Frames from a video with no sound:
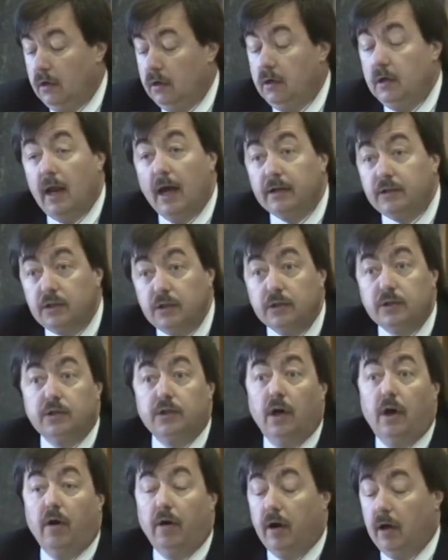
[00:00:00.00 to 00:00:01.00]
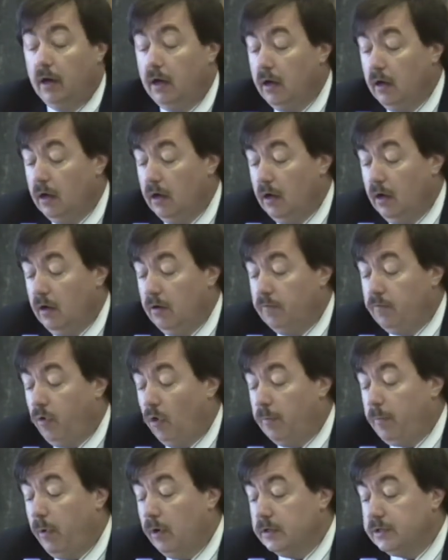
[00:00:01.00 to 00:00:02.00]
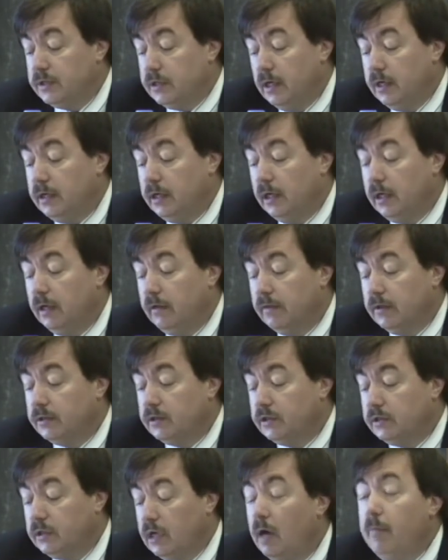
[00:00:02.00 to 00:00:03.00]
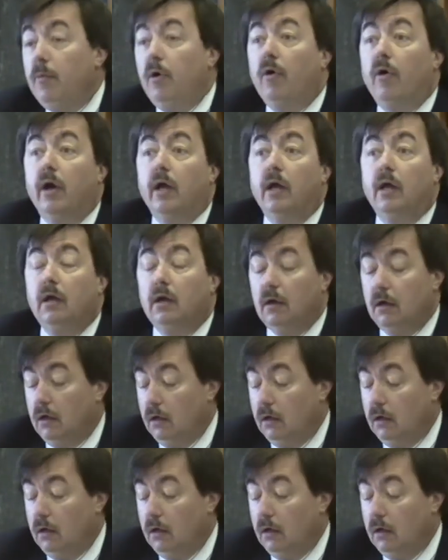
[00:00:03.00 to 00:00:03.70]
necessary for presenting the summary